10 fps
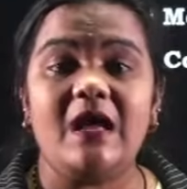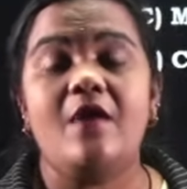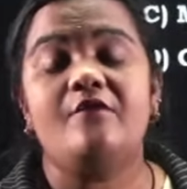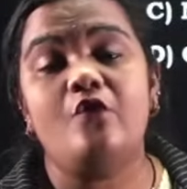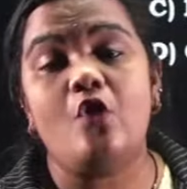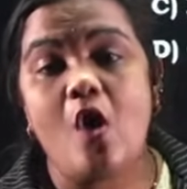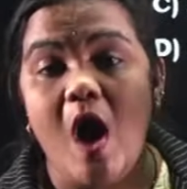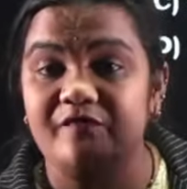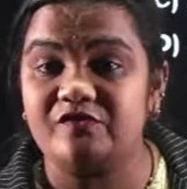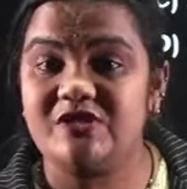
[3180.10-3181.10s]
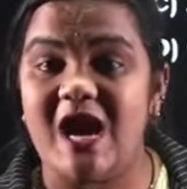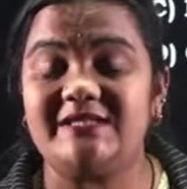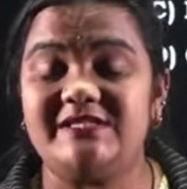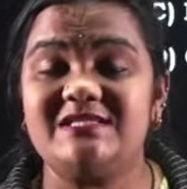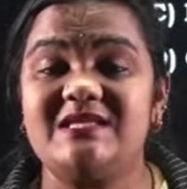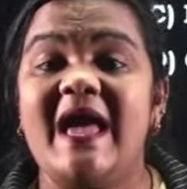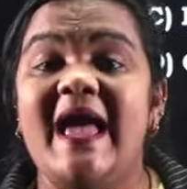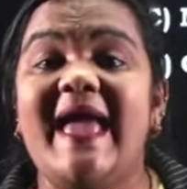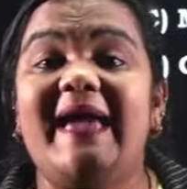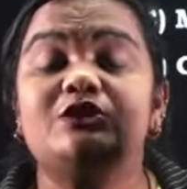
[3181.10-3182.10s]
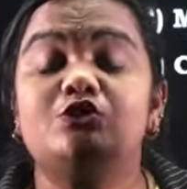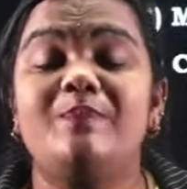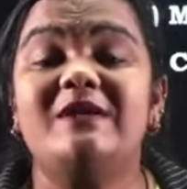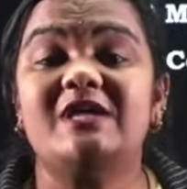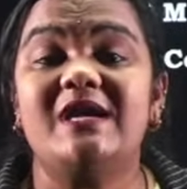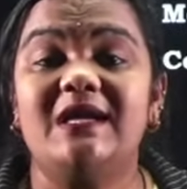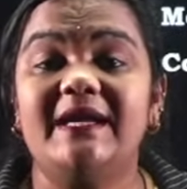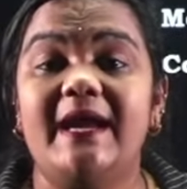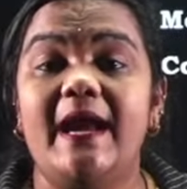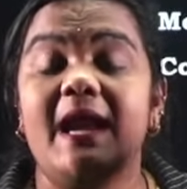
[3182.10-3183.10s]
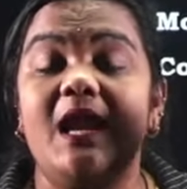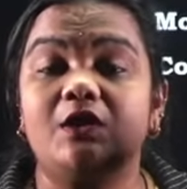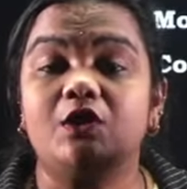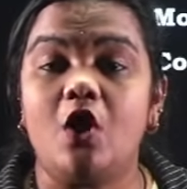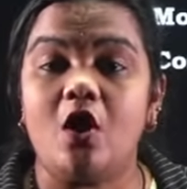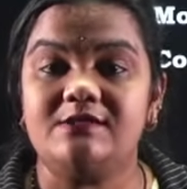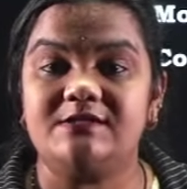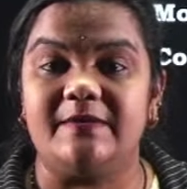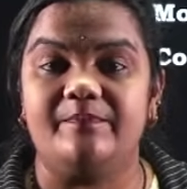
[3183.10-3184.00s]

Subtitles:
flow of charges, especially electrons.